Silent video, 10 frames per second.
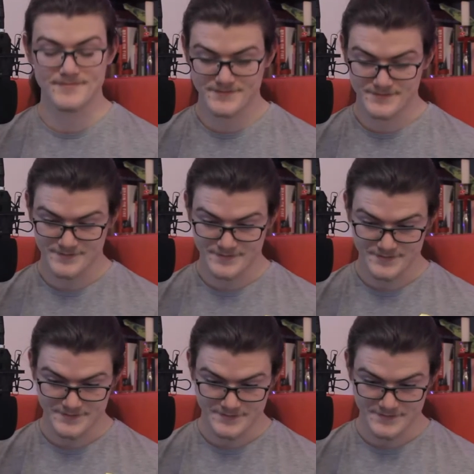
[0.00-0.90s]

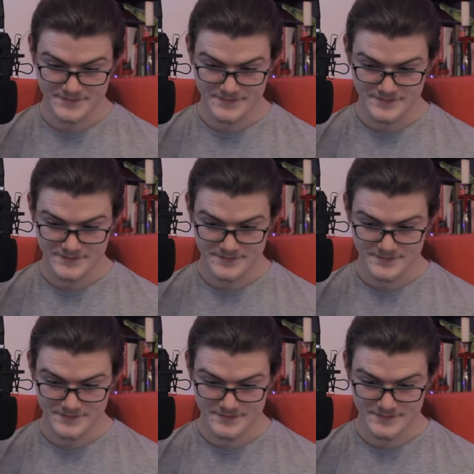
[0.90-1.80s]

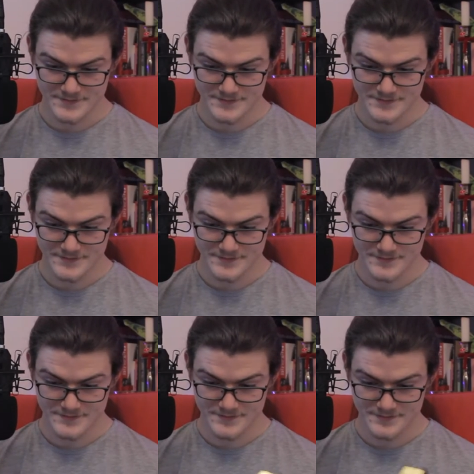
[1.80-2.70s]

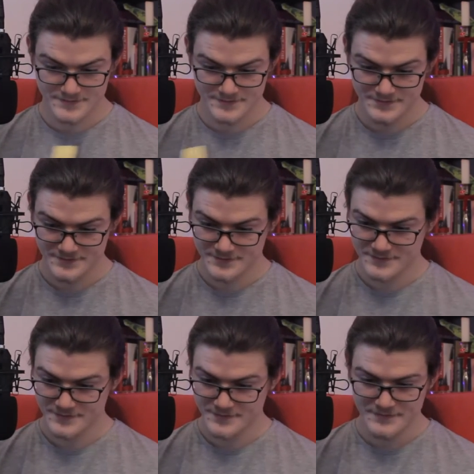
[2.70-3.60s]

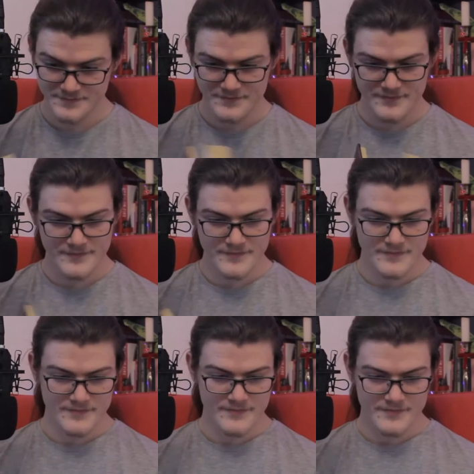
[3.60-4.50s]

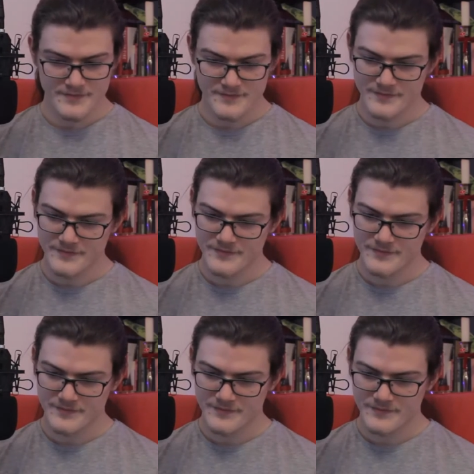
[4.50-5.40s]

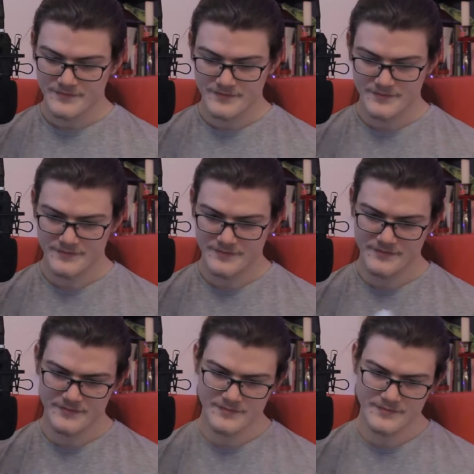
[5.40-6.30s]

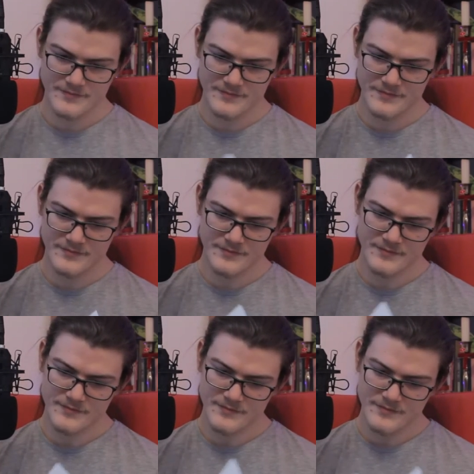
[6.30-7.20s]

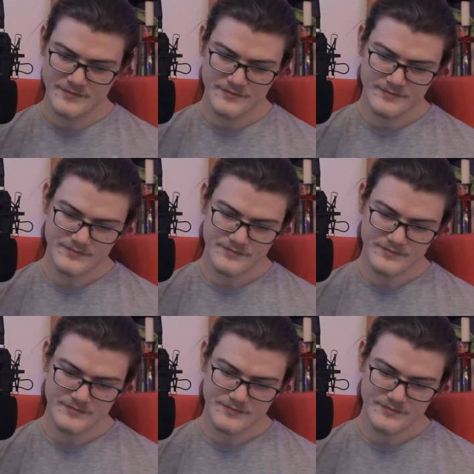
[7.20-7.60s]
[no speech]